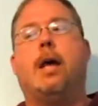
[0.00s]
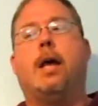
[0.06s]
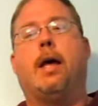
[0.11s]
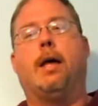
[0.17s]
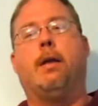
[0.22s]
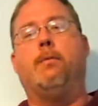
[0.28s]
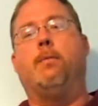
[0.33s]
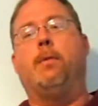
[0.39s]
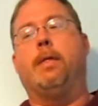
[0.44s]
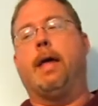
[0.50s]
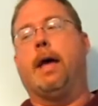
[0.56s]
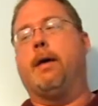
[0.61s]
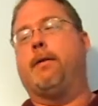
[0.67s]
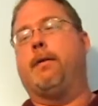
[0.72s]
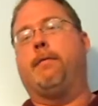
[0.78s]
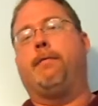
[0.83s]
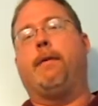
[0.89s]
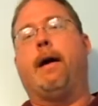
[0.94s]
and
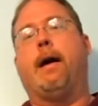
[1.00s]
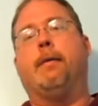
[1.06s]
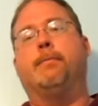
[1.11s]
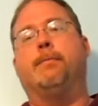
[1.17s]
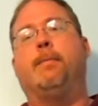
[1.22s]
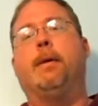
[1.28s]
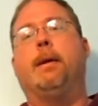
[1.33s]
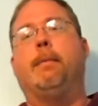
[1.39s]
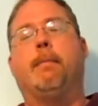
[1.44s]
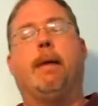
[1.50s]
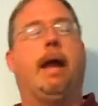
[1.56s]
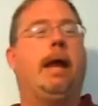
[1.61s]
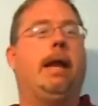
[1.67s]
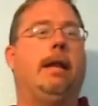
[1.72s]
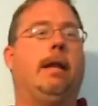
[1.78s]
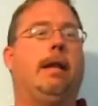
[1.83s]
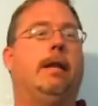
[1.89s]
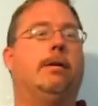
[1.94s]
without the firearms being
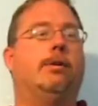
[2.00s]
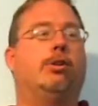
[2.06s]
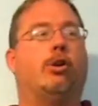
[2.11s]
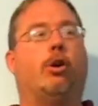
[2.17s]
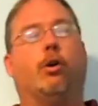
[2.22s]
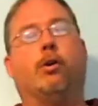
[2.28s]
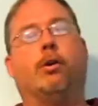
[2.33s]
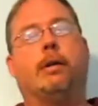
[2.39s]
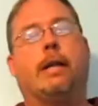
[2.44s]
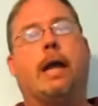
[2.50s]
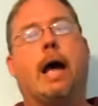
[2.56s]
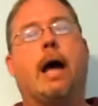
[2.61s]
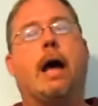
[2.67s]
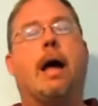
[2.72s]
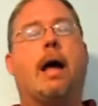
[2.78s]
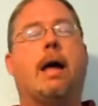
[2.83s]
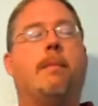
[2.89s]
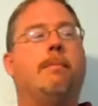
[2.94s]
made at a certain
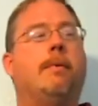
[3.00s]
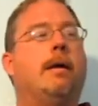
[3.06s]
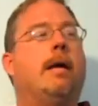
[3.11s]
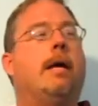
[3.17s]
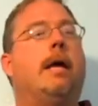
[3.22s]
time,